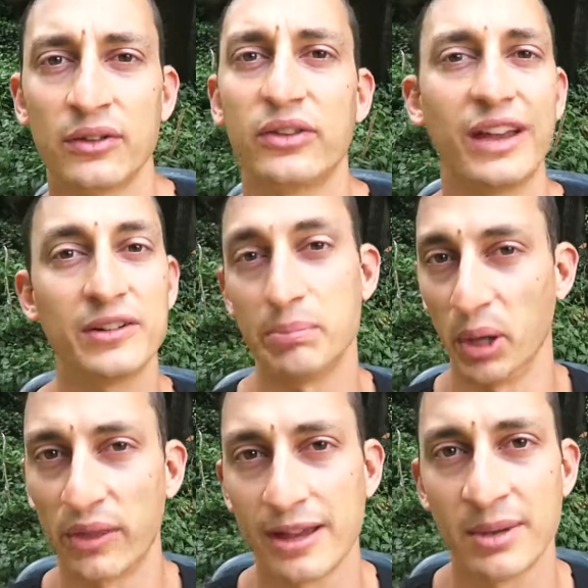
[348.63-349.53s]
of saving
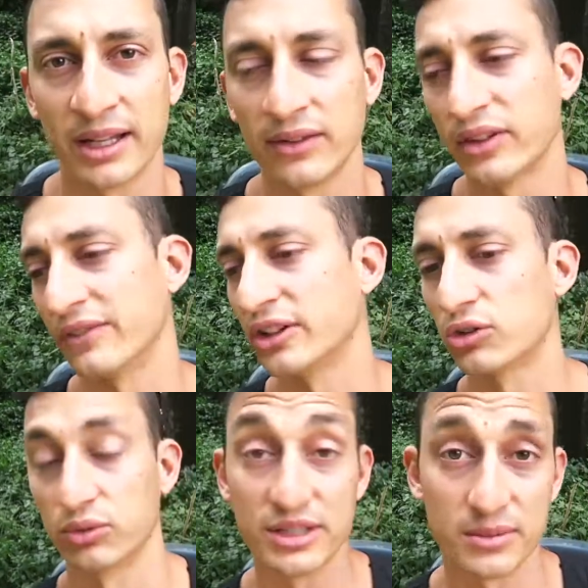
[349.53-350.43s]
birthday money, of saving
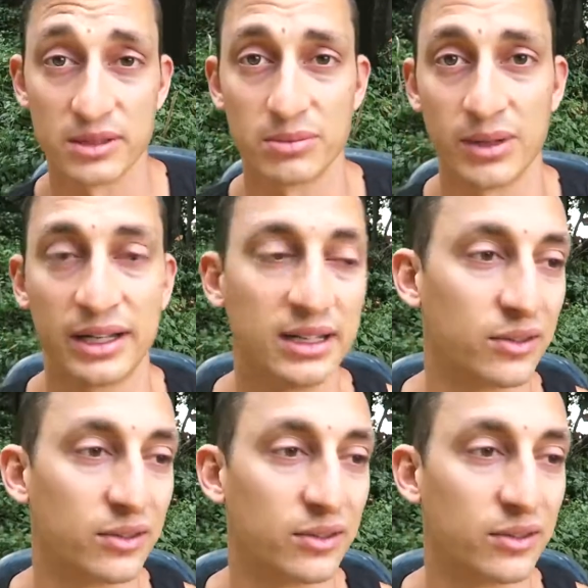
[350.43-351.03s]
Christmas money,